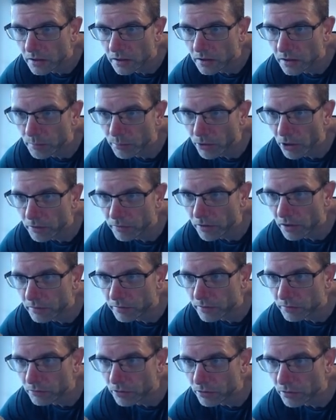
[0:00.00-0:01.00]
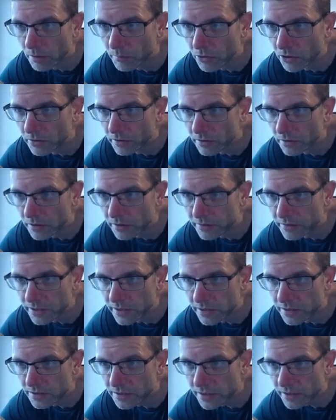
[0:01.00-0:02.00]
the profile of the route I'm on. I
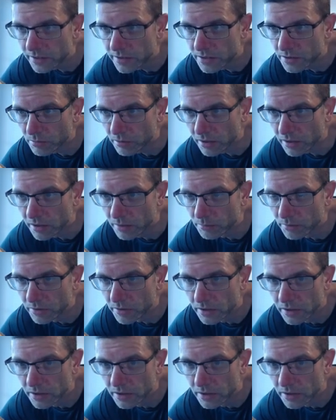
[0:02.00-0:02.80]
did set this one up.